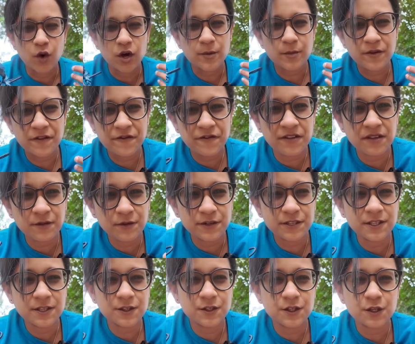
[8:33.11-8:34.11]
one of my favorite
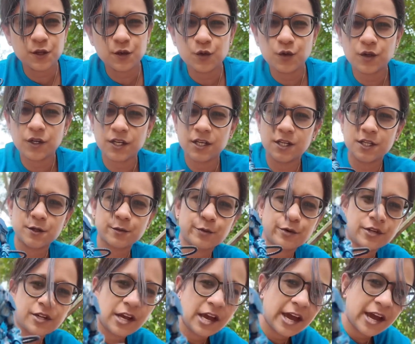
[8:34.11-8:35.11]
things to do is
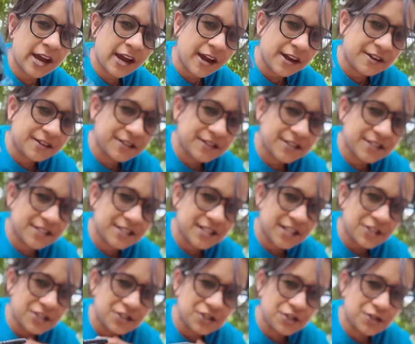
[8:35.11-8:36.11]
put characters
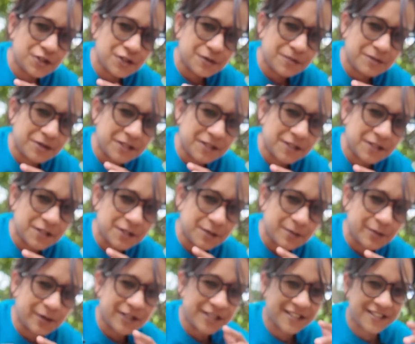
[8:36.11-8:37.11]
that just shouldn't be in certain
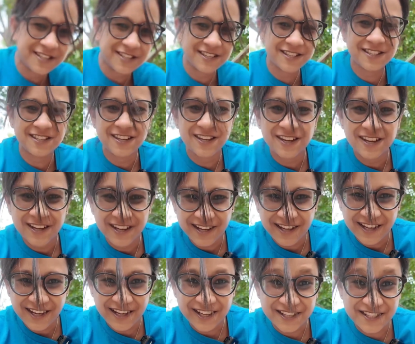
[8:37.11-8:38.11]
places
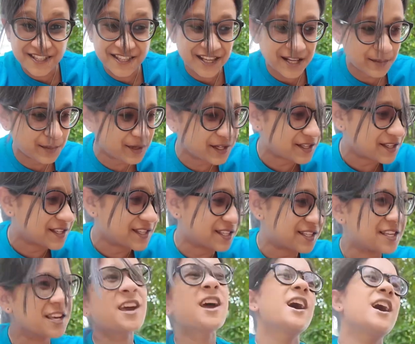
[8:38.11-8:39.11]
in said
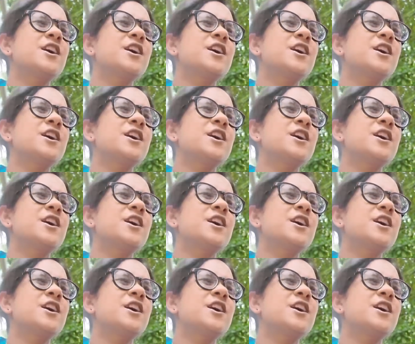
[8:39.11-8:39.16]
places,